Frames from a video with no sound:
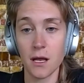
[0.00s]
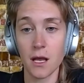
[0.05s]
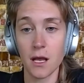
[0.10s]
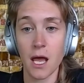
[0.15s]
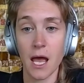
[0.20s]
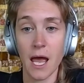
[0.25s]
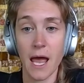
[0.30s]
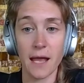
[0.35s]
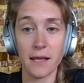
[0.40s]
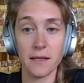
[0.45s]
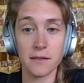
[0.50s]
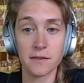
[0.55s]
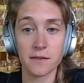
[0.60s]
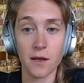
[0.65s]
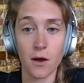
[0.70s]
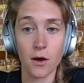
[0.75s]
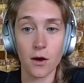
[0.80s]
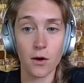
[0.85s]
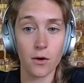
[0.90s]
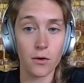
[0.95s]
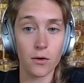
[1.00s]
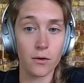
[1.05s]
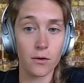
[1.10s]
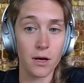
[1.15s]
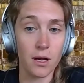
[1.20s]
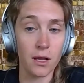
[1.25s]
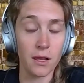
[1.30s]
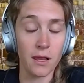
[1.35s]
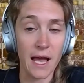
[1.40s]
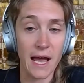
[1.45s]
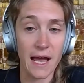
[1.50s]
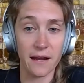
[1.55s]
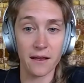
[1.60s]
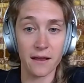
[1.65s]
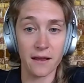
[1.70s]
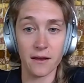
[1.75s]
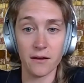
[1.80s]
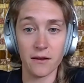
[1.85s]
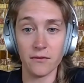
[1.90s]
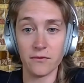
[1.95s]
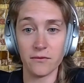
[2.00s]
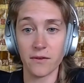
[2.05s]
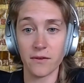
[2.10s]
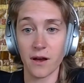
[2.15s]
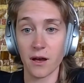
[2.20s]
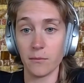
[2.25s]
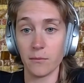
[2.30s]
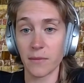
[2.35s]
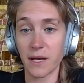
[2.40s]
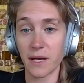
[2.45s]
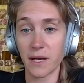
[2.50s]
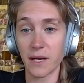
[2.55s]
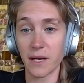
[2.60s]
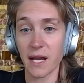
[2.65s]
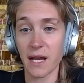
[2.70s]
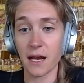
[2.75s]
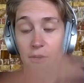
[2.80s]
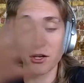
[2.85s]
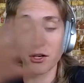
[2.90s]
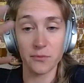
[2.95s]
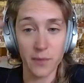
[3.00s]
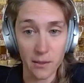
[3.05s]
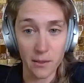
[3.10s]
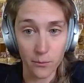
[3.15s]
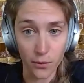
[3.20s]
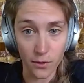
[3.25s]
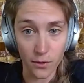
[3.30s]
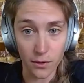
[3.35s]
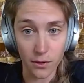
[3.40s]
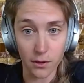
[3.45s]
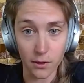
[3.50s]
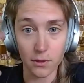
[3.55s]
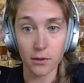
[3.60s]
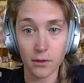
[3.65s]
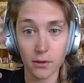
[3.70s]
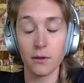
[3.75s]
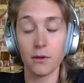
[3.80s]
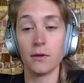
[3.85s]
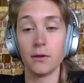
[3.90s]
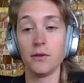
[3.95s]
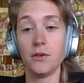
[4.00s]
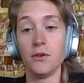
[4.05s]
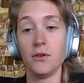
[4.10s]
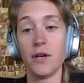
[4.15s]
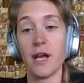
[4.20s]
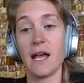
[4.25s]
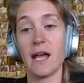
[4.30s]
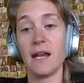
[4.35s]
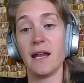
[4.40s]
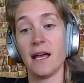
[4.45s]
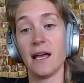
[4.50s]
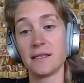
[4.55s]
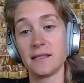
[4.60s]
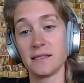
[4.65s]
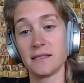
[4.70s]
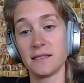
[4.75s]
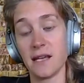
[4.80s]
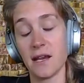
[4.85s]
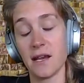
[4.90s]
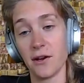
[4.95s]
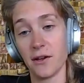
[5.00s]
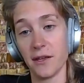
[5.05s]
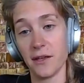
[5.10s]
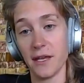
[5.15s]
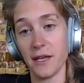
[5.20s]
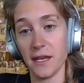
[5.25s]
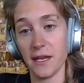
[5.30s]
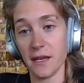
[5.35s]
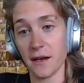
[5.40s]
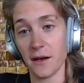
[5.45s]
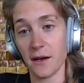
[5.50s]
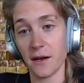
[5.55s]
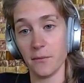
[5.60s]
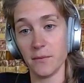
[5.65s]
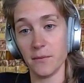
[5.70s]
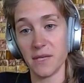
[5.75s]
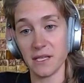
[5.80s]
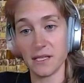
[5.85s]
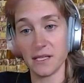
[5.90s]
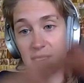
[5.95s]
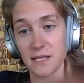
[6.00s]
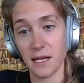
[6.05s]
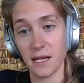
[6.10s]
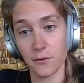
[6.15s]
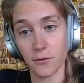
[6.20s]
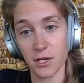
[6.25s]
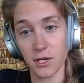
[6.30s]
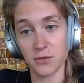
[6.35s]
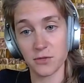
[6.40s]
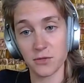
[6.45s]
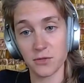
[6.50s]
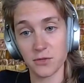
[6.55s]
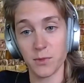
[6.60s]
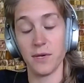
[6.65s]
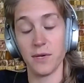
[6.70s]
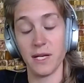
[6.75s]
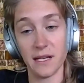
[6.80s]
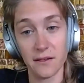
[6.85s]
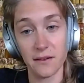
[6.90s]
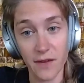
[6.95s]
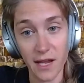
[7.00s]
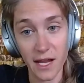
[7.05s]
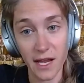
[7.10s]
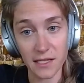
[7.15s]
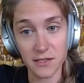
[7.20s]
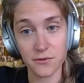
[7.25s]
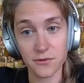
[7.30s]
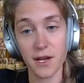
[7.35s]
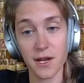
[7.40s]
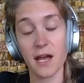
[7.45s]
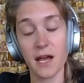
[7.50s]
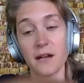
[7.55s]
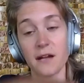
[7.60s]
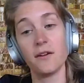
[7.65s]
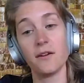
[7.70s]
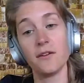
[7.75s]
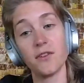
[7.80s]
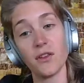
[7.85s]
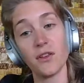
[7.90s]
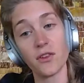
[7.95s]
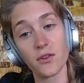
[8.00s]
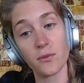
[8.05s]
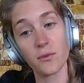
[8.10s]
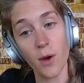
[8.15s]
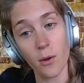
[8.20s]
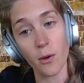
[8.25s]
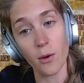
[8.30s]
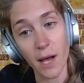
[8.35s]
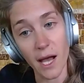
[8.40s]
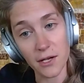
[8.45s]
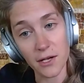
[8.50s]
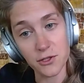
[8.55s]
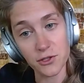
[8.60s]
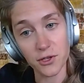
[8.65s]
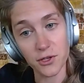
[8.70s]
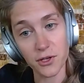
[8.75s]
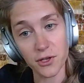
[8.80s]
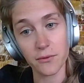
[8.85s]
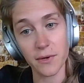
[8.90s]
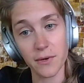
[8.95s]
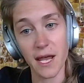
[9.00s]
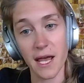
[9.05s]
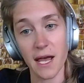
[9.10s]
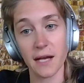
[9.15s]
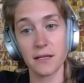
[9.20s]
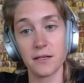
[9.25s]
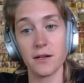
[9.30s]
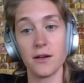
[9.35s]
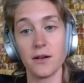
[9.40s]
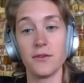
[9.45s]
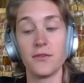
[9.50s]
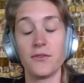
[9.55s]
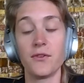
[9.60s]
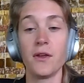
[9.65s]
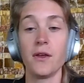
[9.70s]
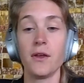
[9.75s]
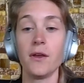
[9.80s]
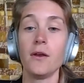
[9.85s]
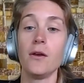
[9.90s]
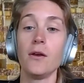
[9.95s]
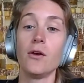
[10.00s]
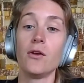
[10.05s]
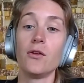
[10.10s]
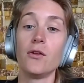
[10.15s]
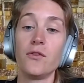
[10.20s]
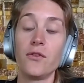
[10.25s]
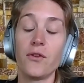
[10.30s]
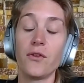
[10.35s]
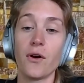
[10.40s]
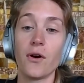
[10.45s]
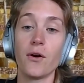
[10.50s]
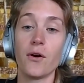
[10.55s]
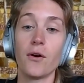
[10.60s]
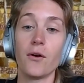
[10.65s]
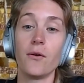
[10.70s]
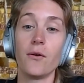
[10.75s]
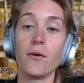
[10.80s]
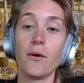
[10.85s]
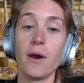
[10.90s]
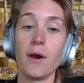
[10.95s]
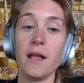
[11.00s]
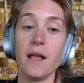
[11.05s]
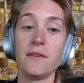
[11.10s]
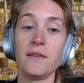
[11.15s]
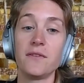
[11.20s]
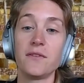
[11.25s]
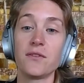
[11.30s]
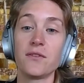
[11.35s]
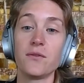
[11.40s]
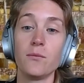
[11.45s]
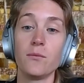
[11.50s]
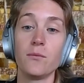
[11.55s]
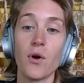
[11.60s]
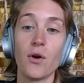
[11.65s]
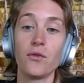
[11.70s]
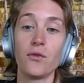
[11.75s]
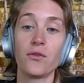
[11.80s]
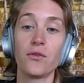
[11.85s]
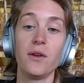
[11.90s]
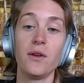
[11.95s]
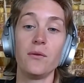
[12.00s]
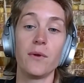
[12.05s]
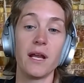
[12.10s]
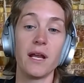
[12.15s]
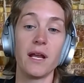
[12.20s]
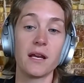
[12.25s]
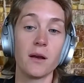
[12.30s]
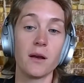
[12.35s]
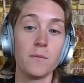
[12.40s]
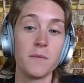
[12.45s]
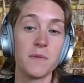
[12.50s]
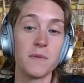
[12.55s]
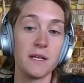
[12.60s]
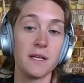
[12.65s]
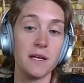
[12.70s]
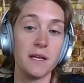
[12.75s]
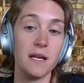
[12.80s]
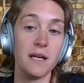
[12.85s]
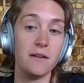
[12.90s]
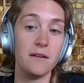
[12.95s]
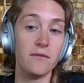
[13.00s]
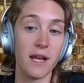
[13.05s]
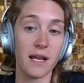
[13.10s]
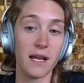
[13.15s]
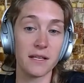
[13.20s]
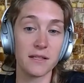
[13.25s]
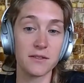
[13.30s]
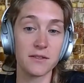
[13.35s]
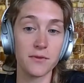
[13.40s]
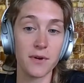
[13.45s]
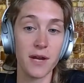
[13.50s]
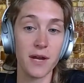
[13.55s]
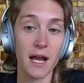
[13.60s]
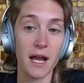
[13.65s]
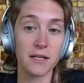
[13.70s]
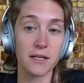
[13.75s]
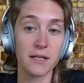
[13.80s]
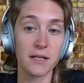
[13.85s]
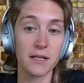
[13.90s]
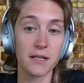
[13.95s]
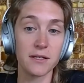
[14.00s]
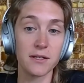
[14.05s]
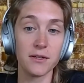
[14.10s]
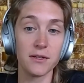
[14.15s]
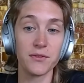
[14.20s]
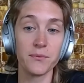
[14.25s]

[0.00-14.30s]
And so a lot of Congress people do not necessarily distinguish between advanced reactors and small modular reactors. So it's mostly when it comes to advanced reactors,